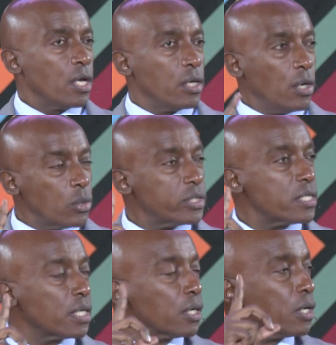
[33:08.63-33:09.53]

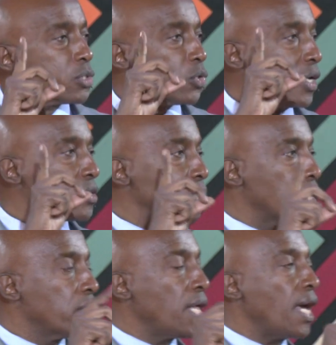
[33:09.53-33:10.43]
Notice in God's
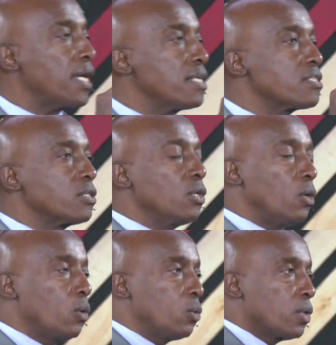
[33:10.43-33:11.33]
creation, there is
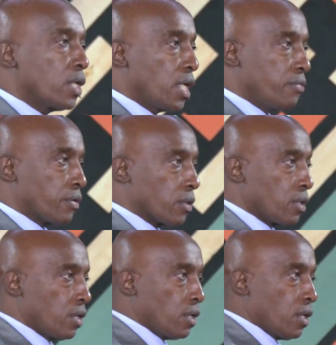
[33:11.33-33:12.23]
no evil.
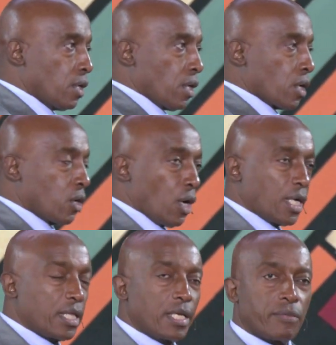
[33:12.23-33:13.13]

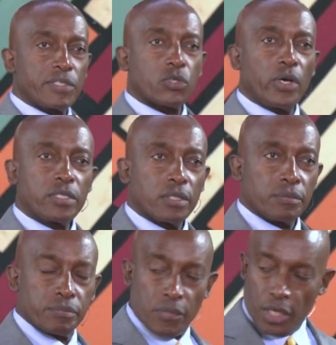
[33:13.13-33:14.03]
God, at the end of his
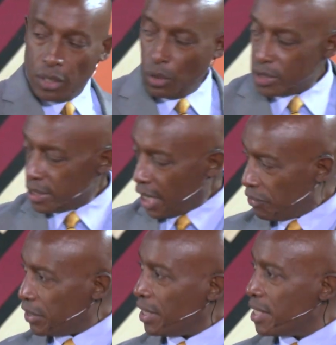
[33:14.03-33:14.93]
creation, looks at
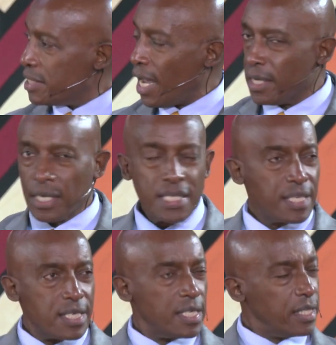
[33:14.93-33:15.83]
everything he has done. He
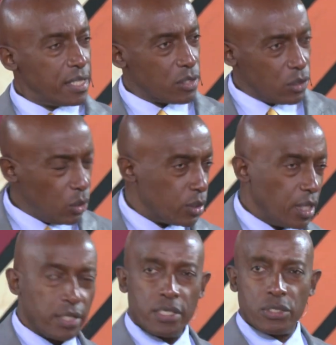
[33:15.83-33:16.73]
says, It is
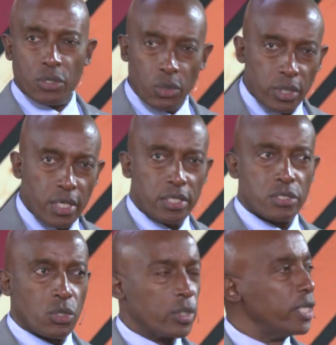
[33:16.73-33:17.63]
good, it is good, it
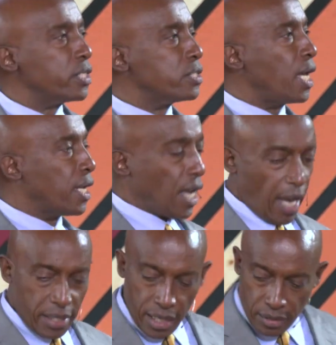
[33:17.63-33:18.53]
is good. Each day,
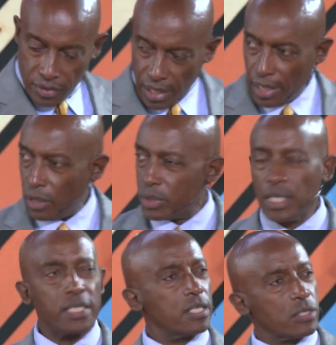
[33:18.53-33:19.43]
at the end of the day, he
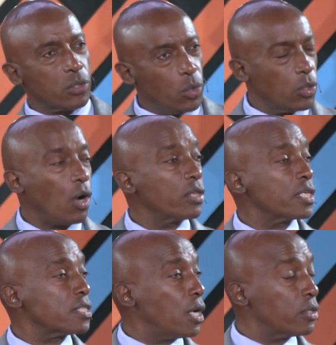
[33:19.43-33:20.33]
looks, It is good. On
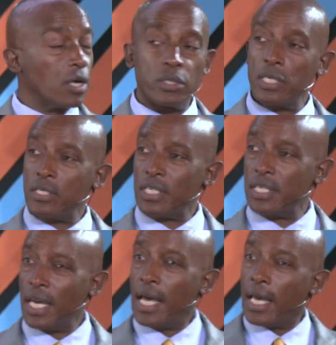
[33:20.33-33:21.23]
the, on the, on the
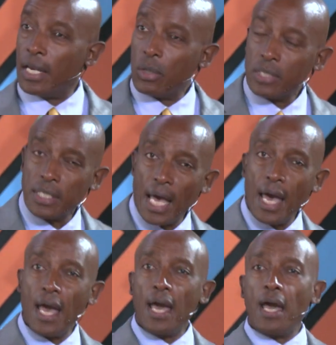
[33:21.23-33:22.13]
sixth day, he looks at
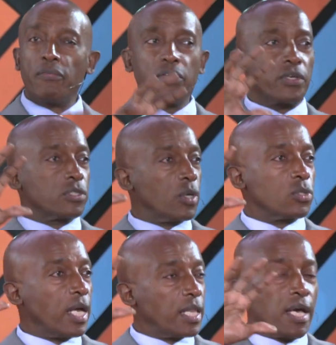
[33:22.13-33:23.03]
everything
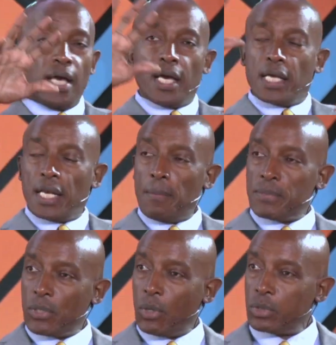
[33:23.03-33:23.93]
together. He lumps
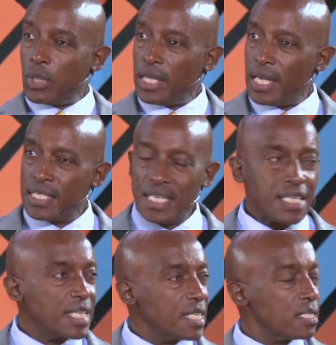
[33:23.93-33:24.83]
it all together and says,
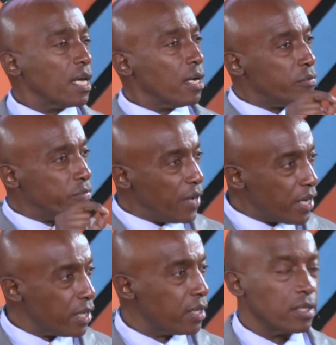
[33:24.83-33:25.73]
It is
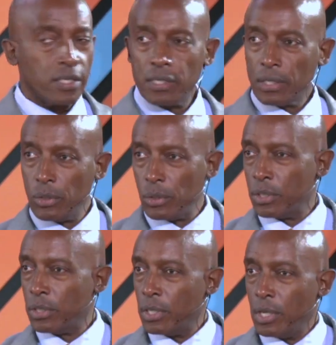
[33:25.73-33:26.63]
very good.
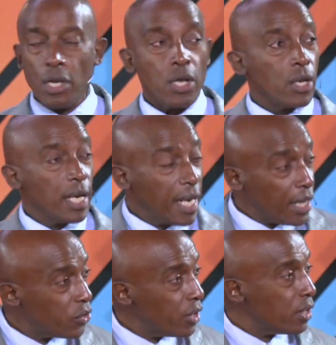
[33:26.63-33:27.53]

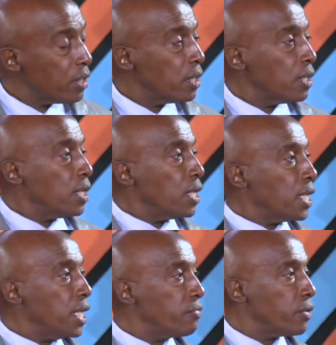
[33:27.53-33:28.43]
Nothing
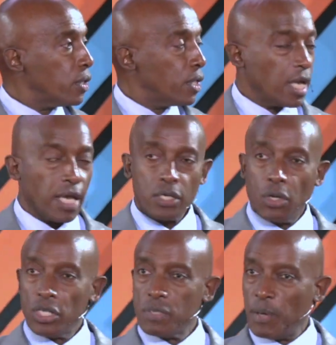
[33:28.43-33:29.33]
evil in
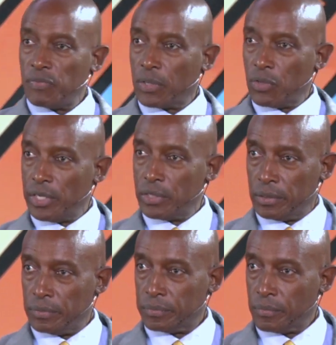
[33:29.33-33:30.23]
God's perfect creation.
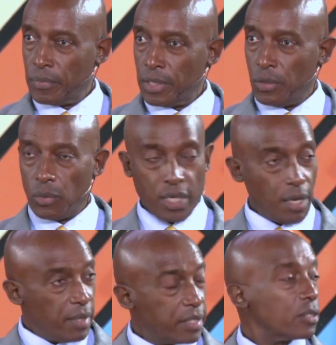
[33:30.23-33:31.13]
We'll
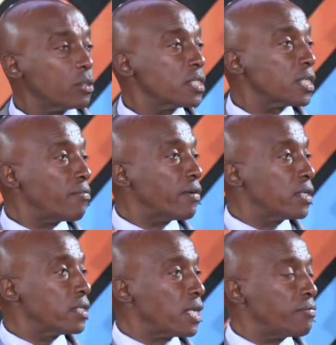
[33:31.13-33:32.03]
come later to discover,
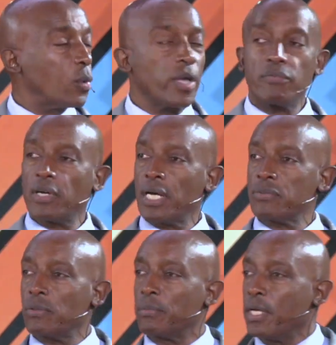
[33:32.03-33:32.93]
discover where evil comes
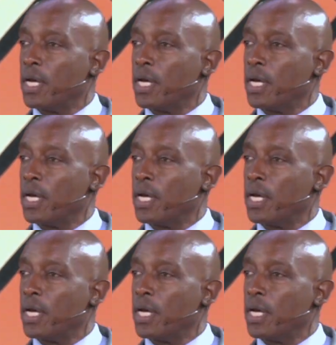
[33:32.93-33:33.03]
from.